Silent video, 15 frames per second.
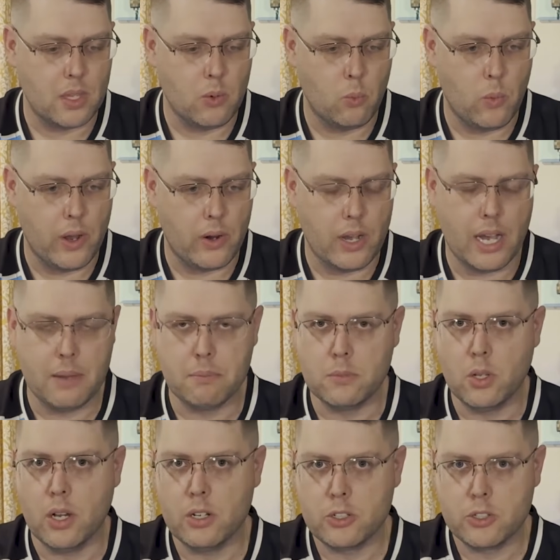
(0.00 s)
Where I'm
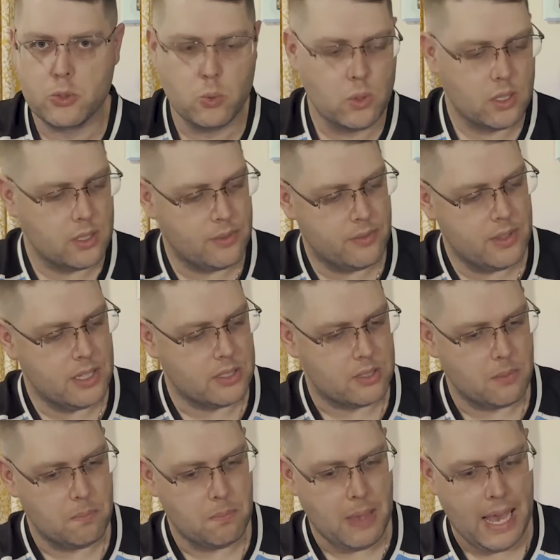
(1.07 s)
not sure if
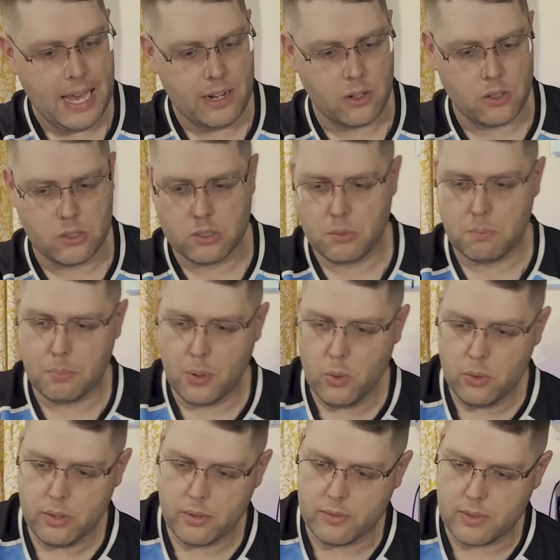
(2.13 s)
this matters,
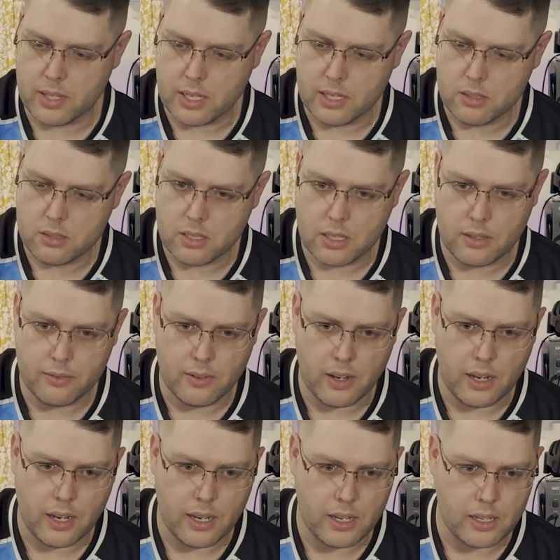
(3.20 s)
both of these, if
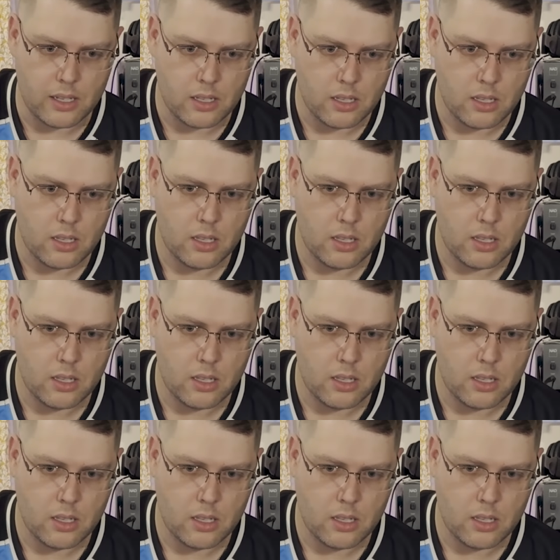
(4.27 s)
I